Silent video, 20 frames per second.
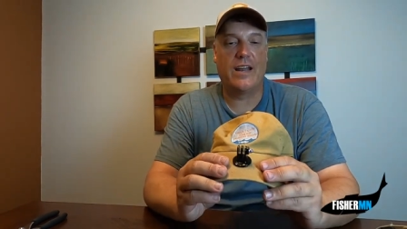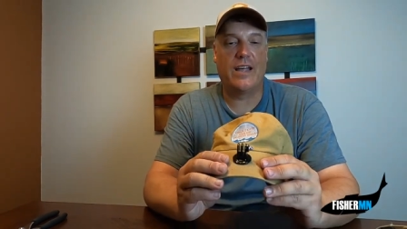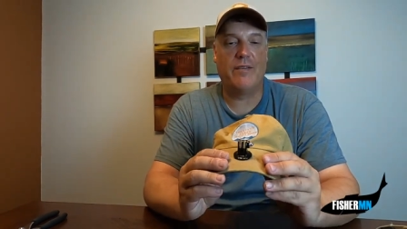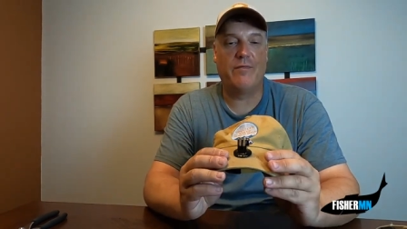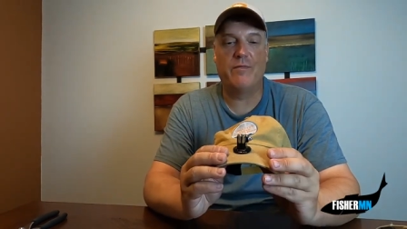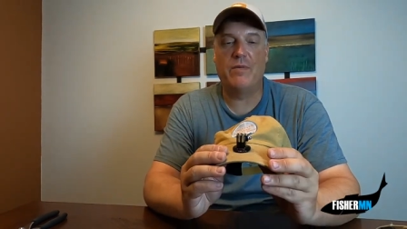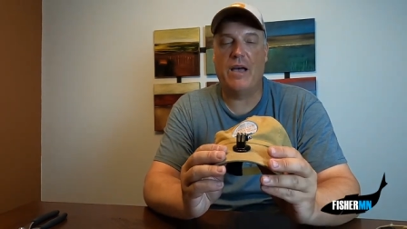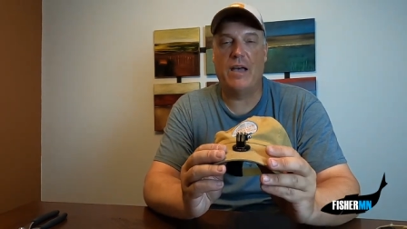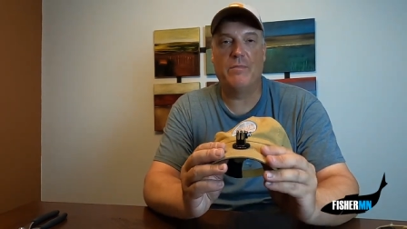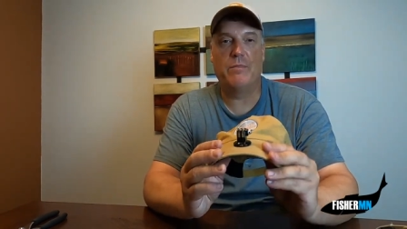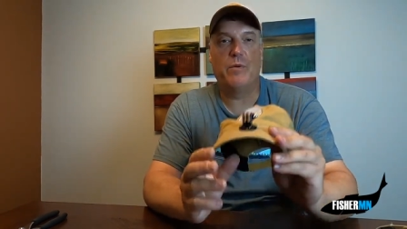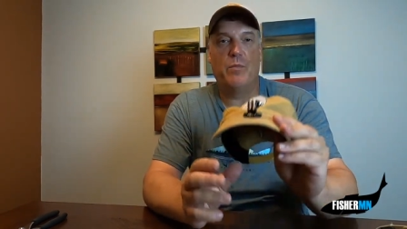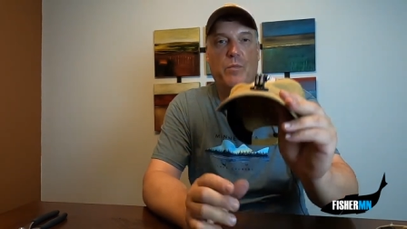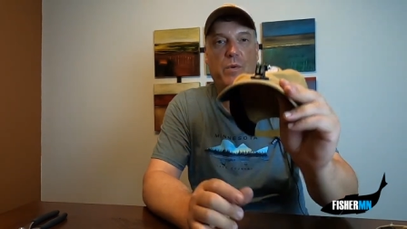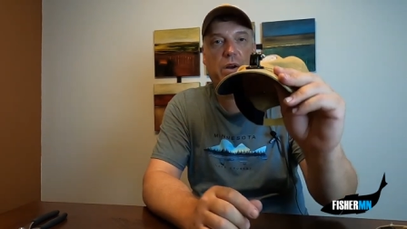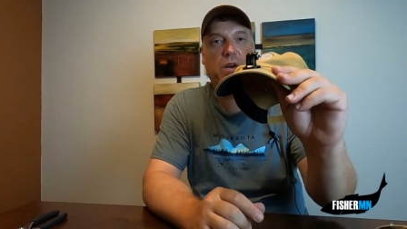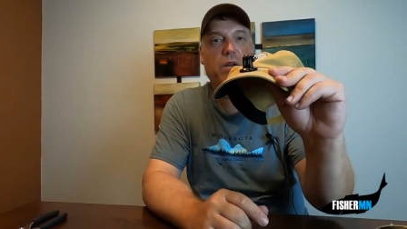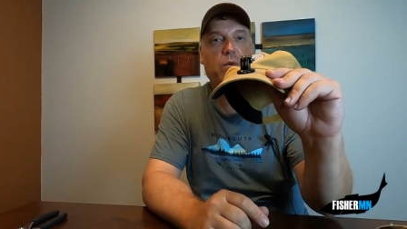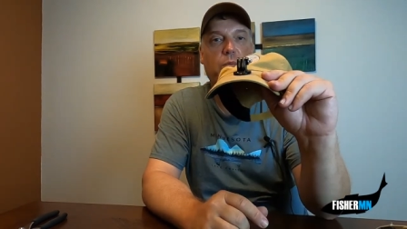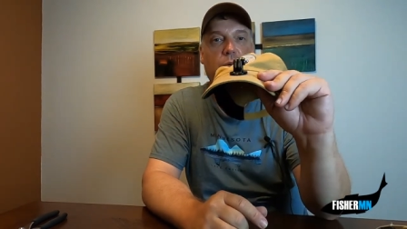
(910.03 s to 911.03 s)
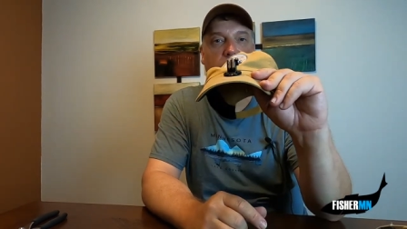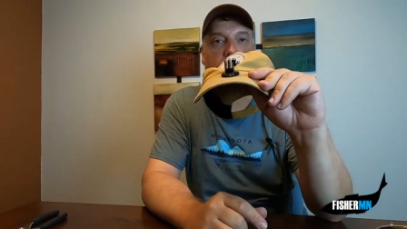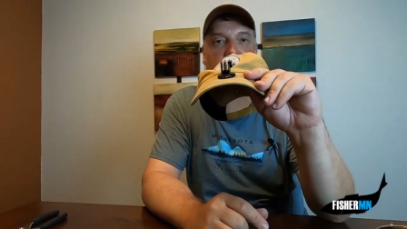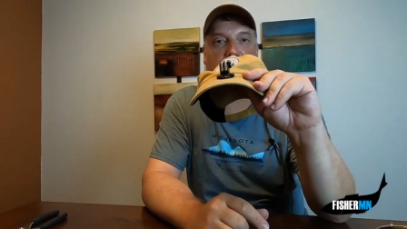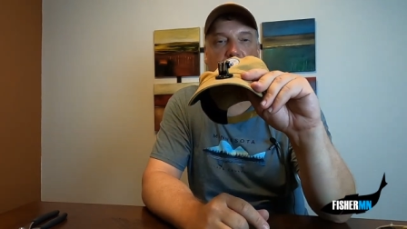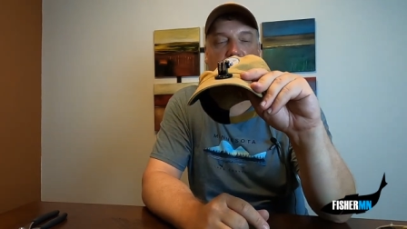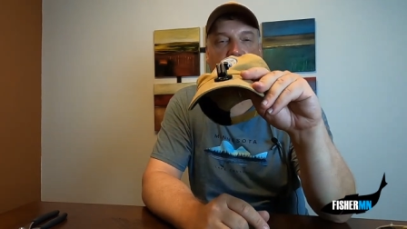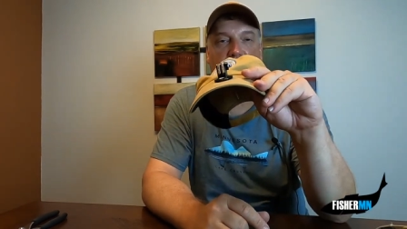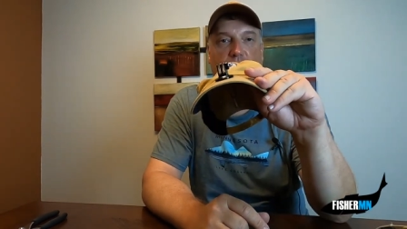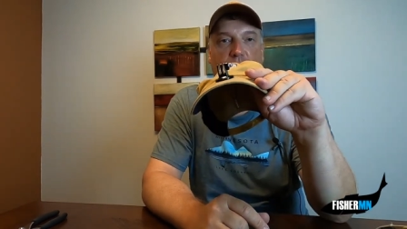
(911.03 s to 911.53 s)
I've, I've been wearing one
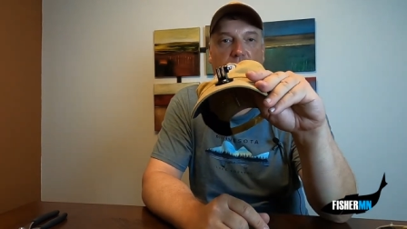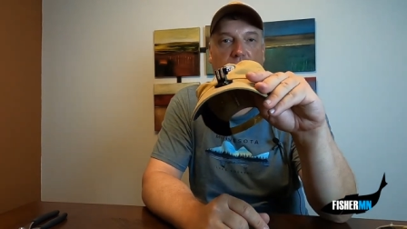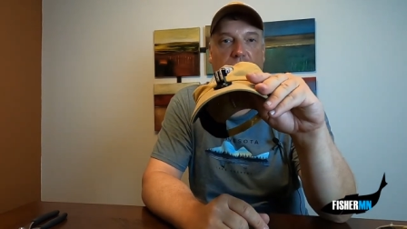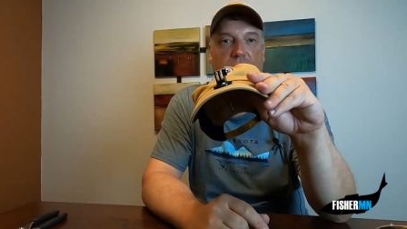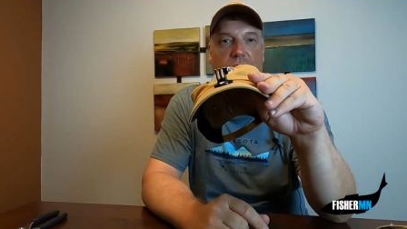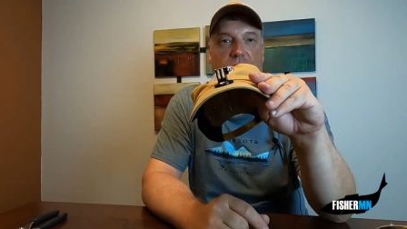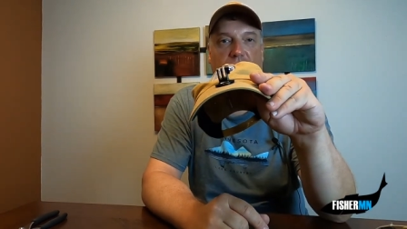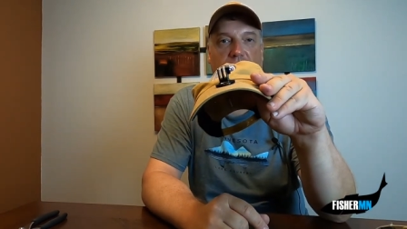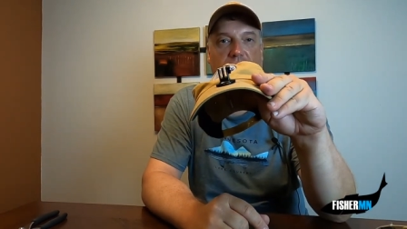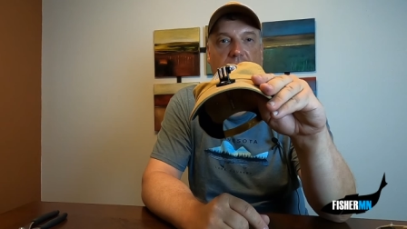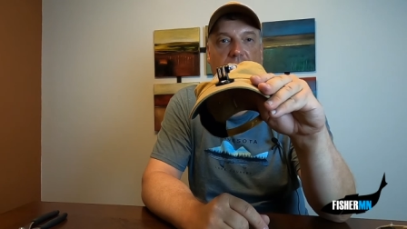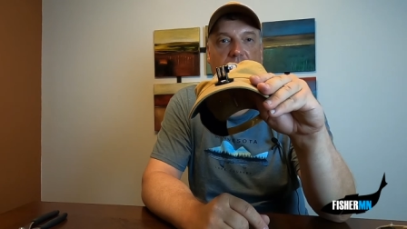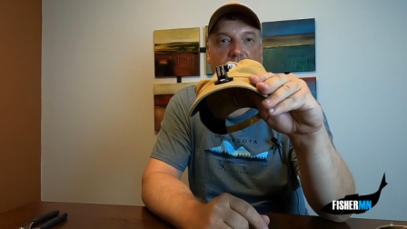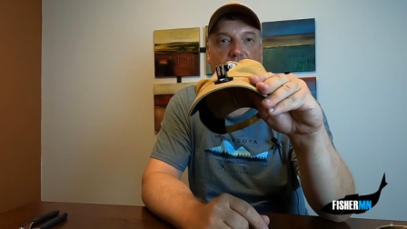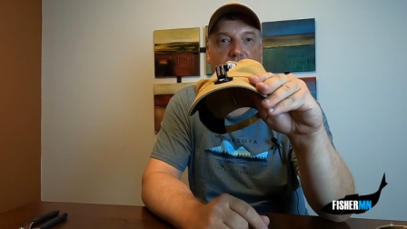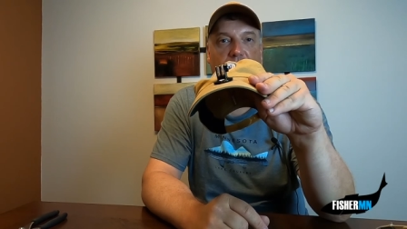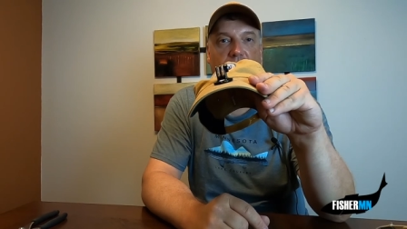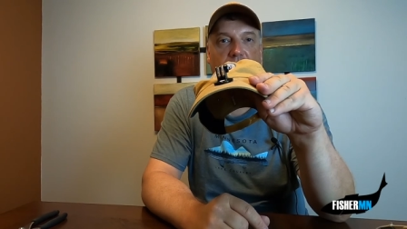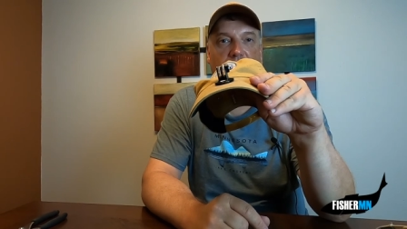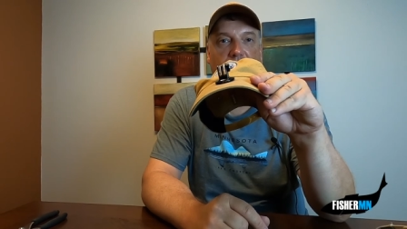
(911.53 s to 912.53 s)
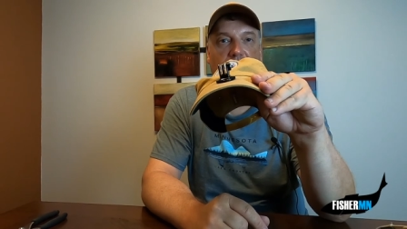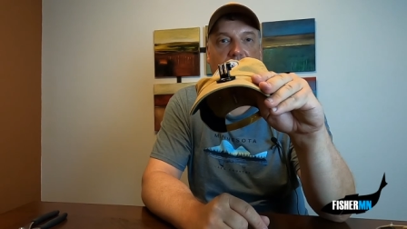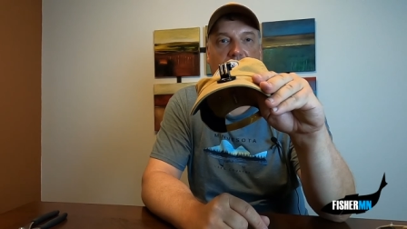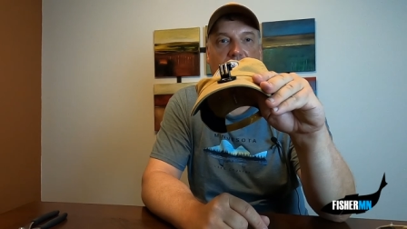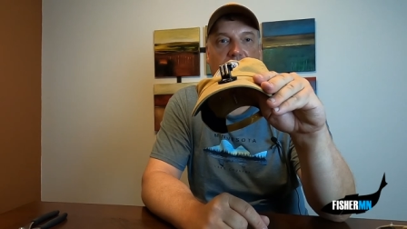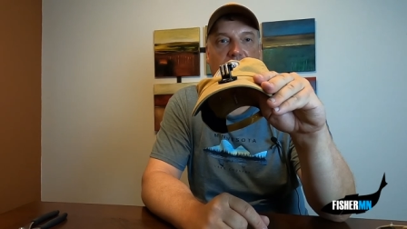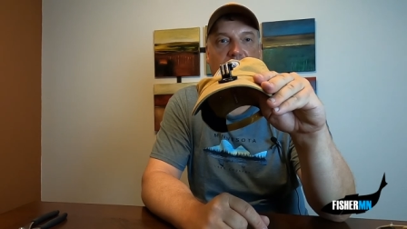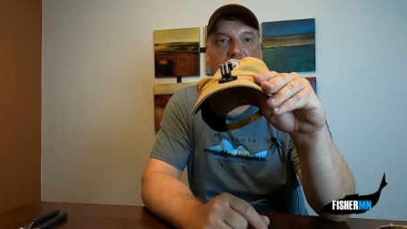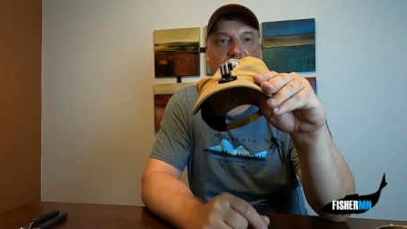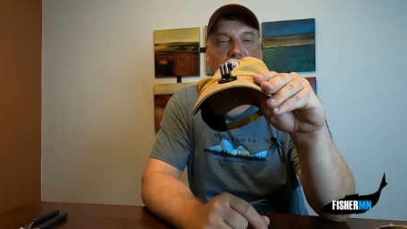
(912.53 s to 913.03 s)
for four years now,
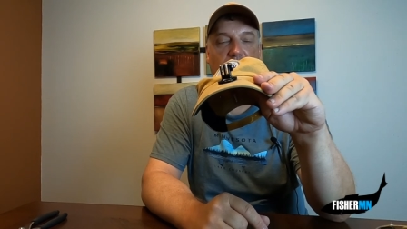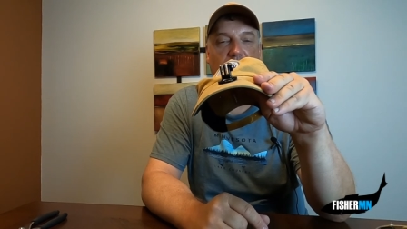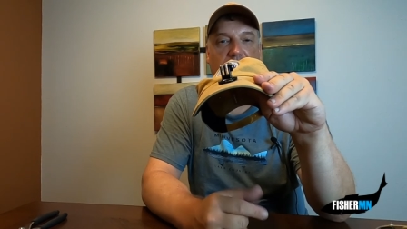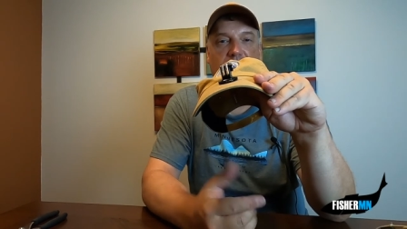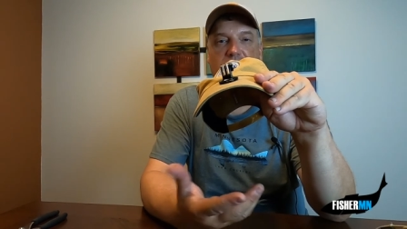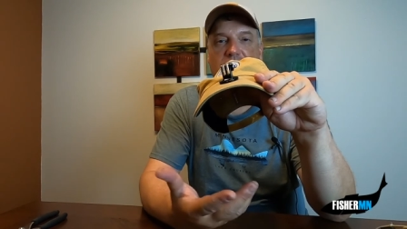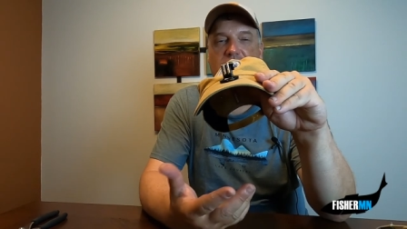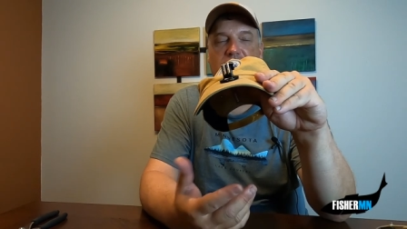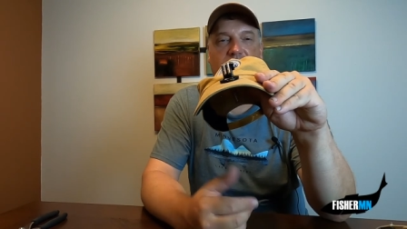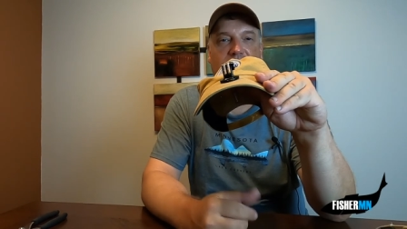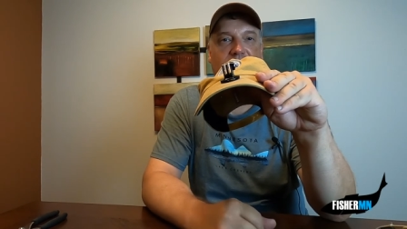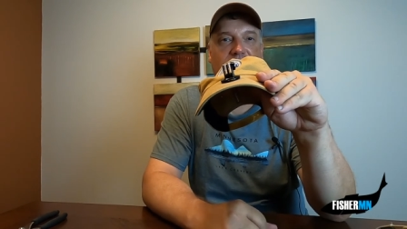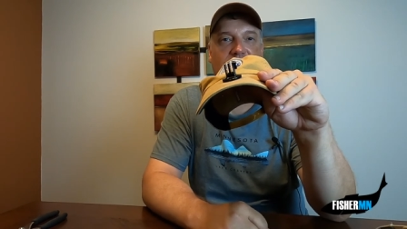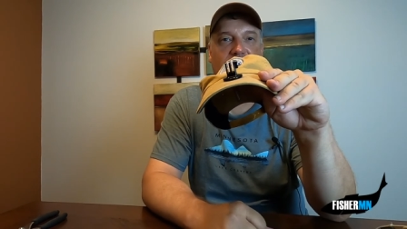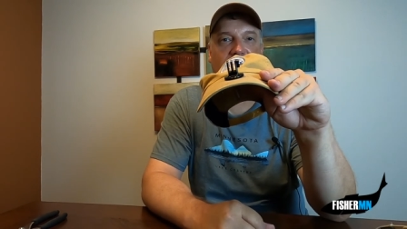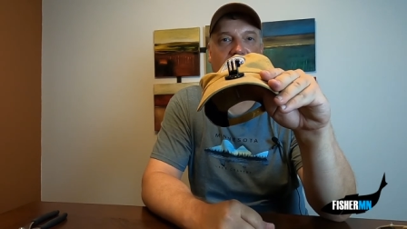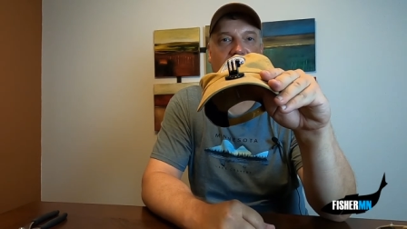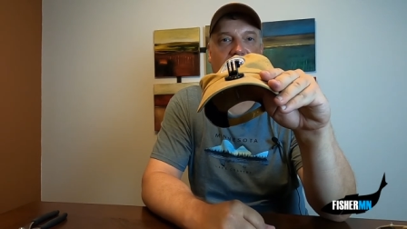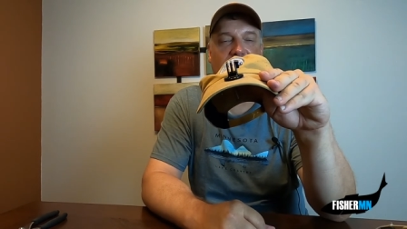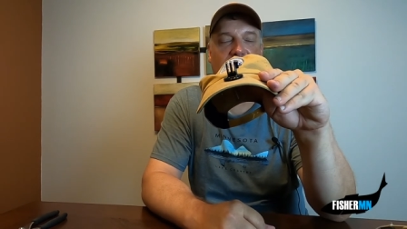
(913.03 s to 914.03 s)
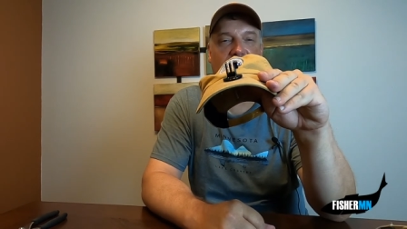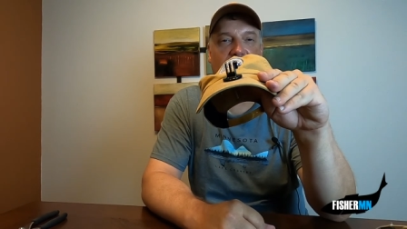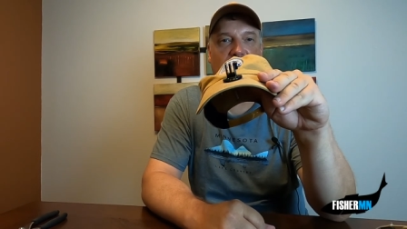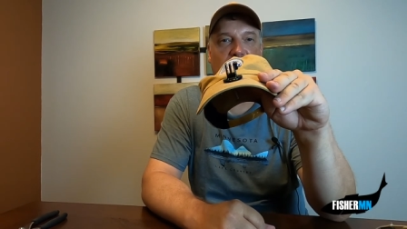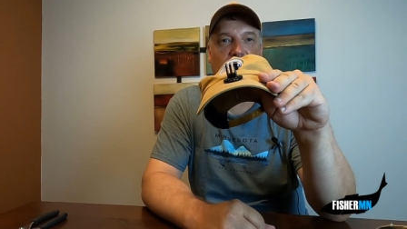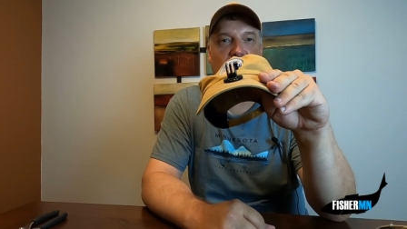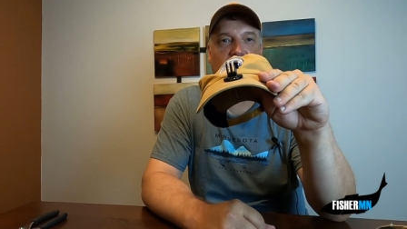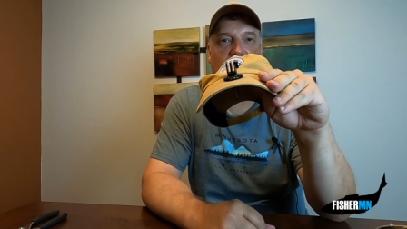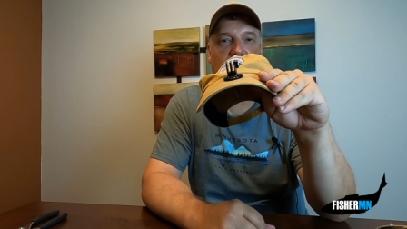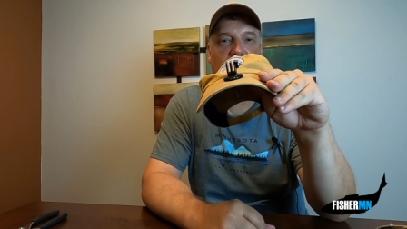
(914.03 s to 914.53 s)
so it's like second
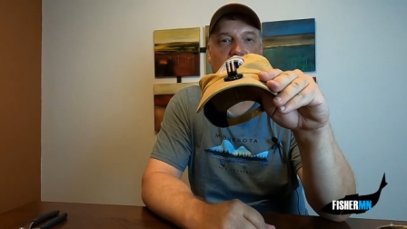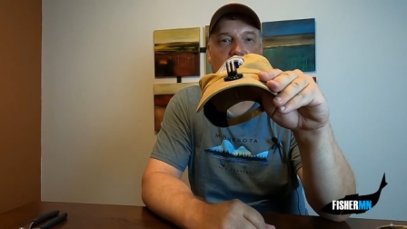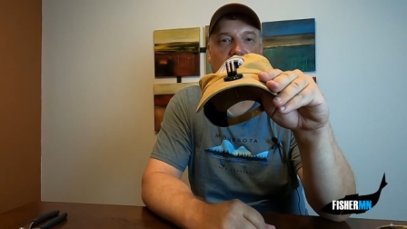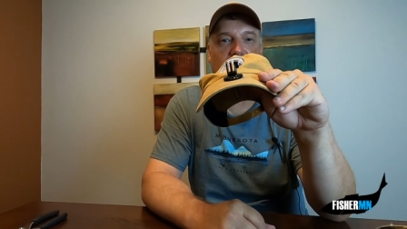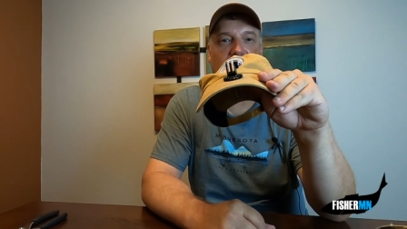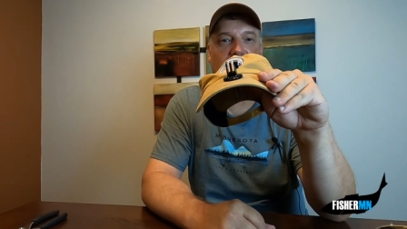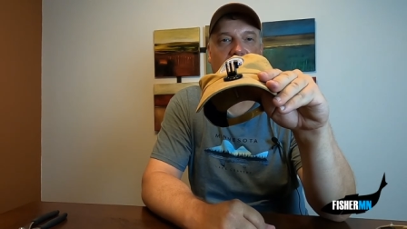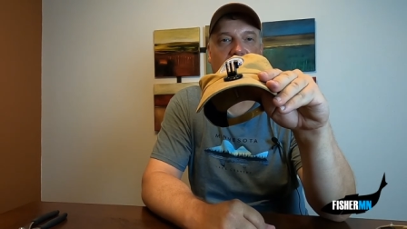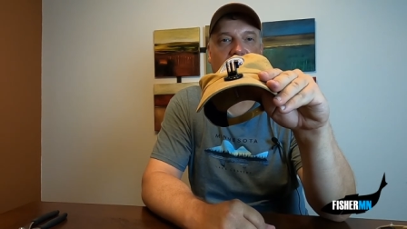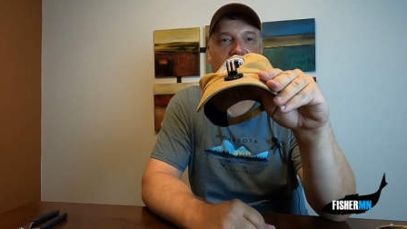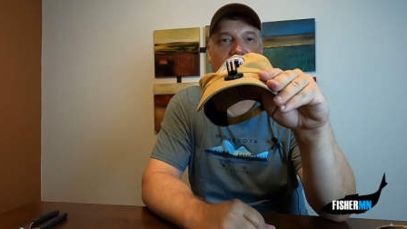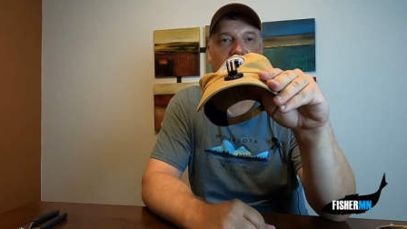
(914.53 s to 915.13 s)
nature to me.